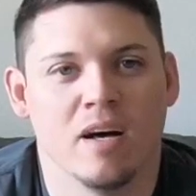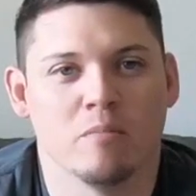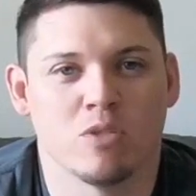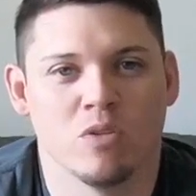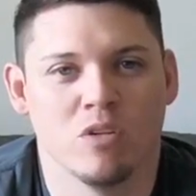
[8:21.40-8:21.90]

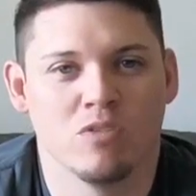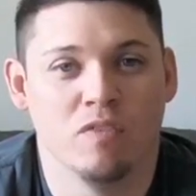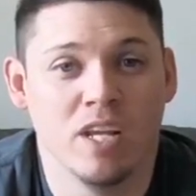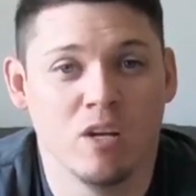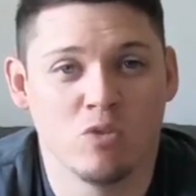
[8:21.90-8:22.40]
So those
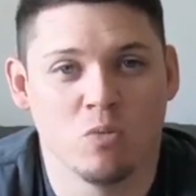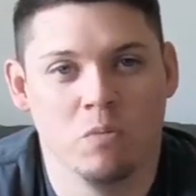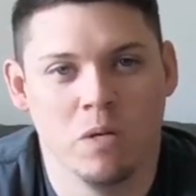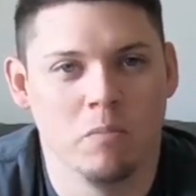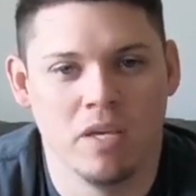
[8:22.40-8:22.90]
videos would
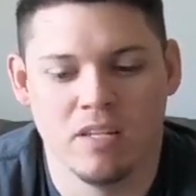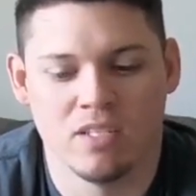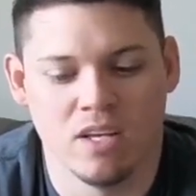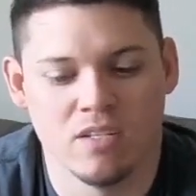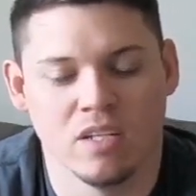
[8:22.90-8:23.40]
be me
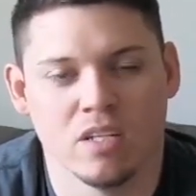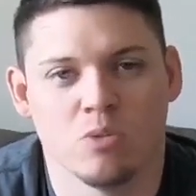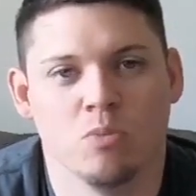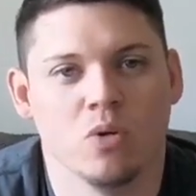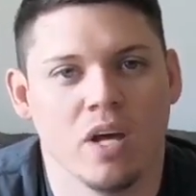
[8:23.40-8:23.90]
testing this
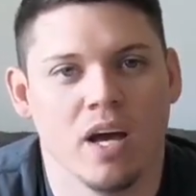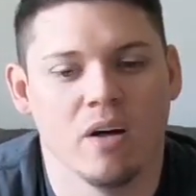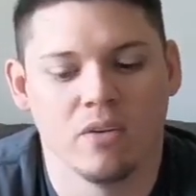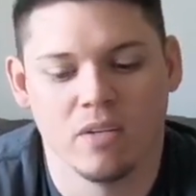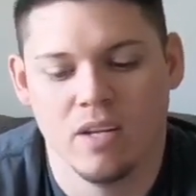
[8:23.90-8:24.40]
boot
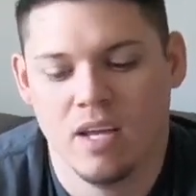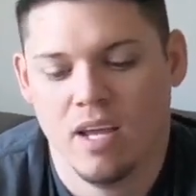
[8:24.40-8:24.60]
out,